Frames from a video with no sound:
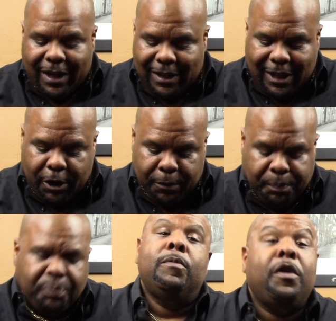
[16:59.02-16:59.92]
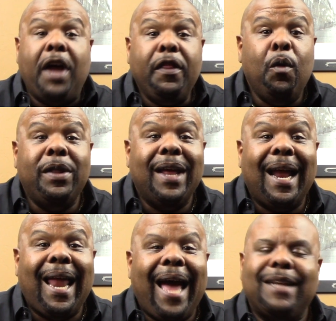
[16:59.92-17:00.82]
consider. So the other one that I
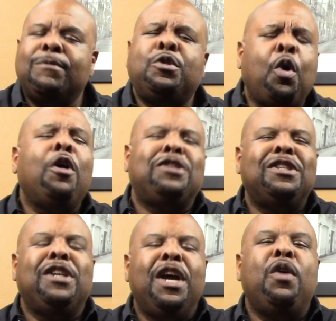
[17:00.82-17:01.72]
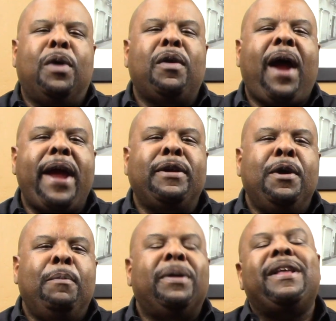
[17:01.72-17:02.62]
like, chores is a good one, right?
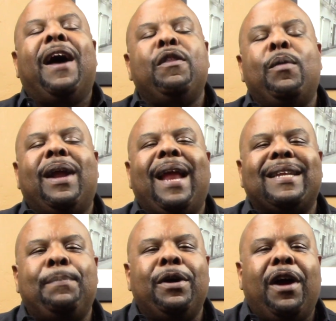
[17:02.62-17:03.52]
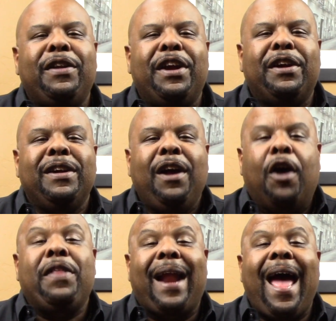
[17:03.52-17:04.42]
But the other one I like to put on there,
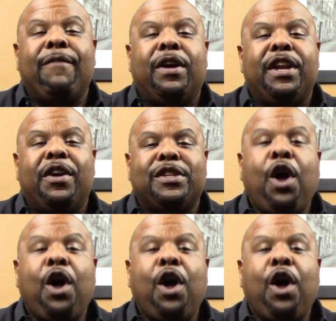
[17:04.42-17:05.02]
or that I have on there, is